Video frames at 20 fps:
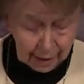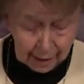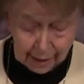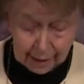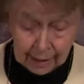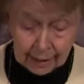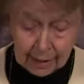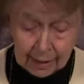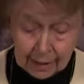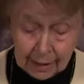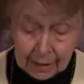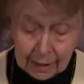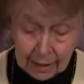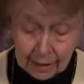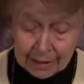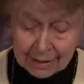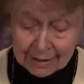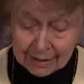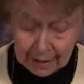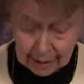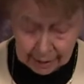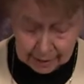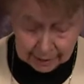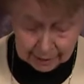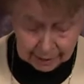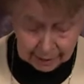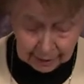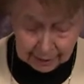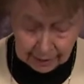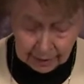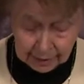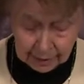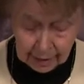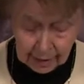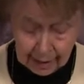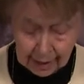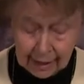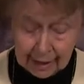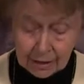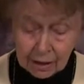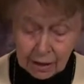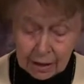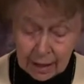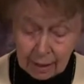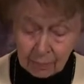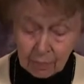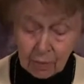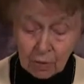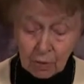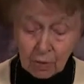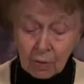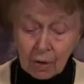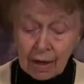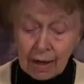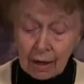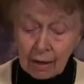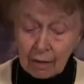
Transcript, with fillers: And he says, listen at chapter